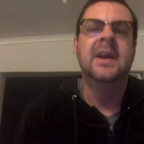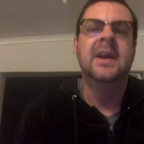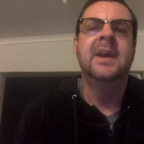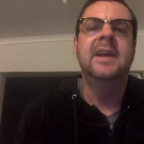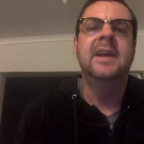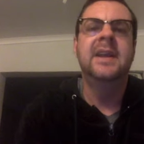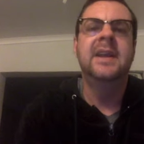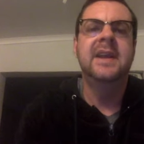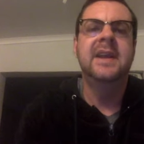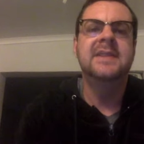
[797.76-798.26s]

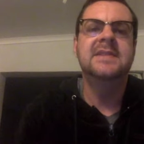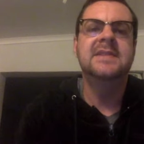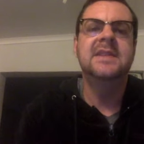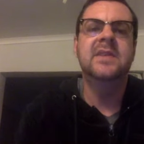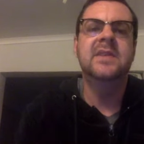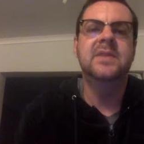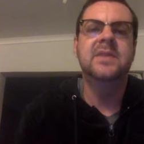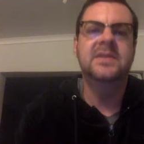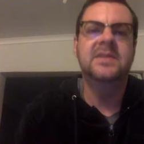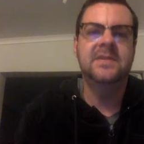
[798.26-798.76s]
Yes, there
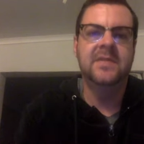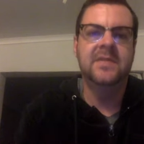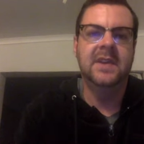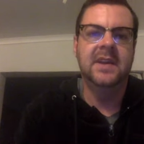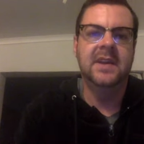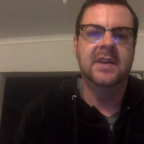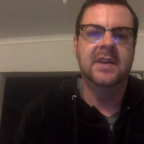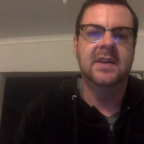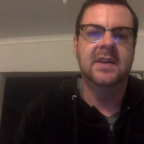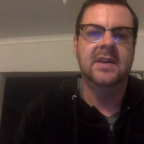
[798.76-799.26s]
is
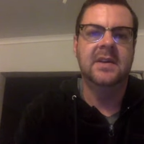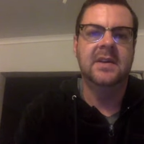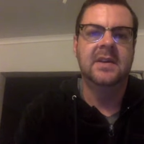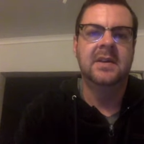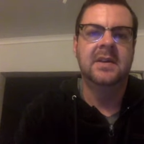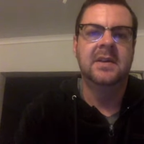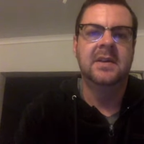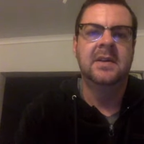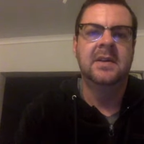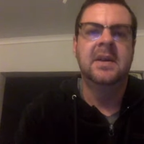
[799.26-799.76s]
fear.
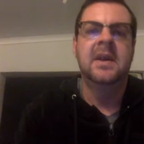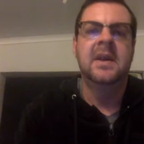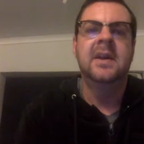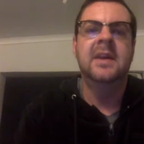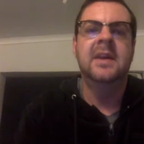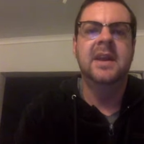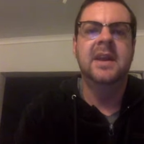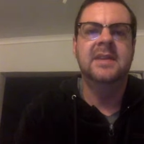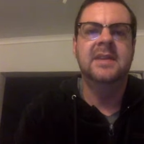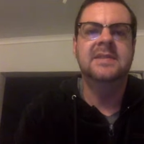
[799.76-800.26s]

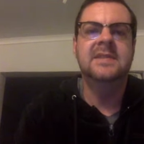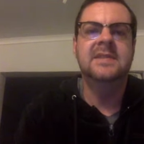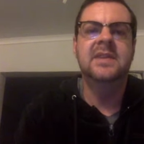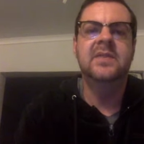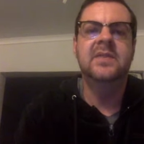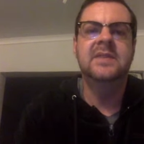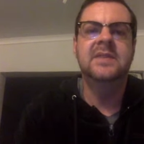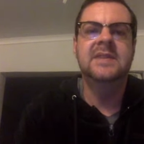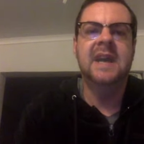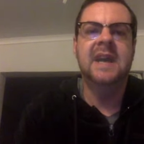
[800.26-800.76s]
Yes, there
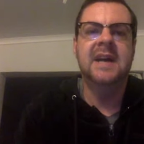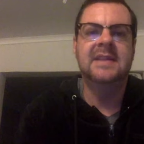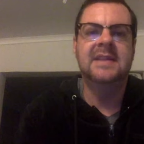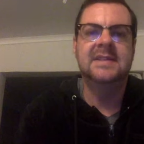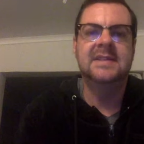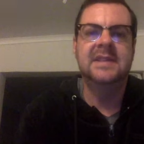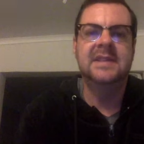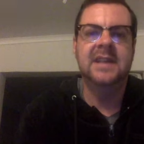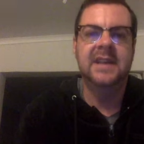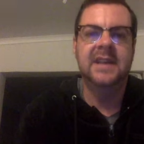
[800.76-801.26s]
is
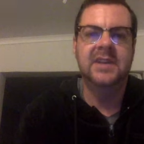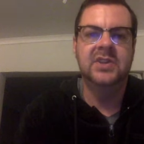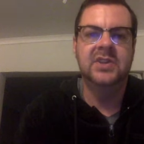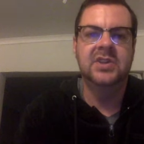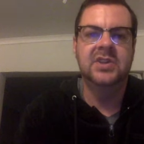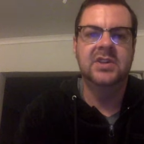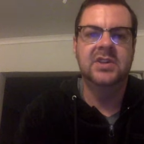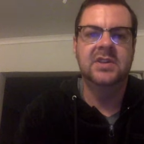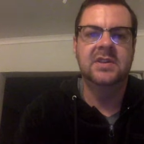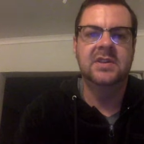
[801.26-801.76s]

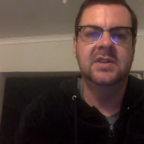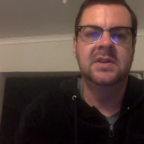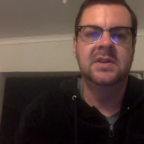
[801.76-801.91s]
isolation.